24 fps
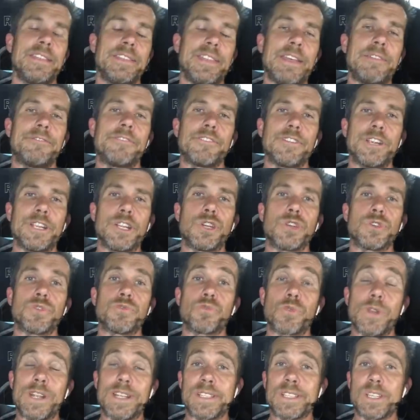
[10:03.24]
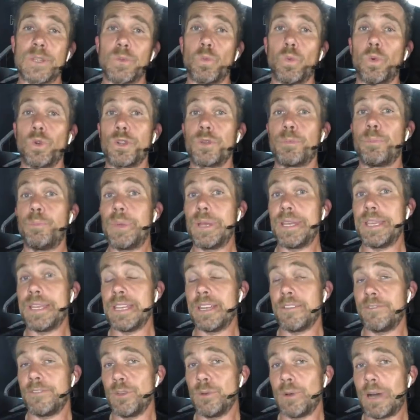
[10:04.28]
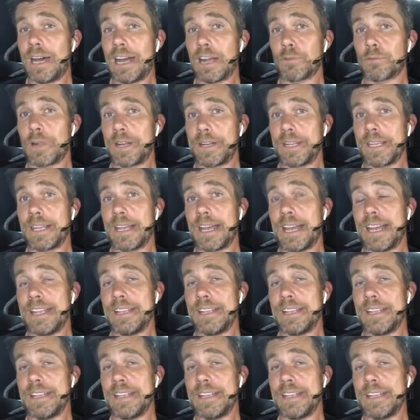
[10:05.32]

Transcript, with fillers: And that very good reason would be if you are running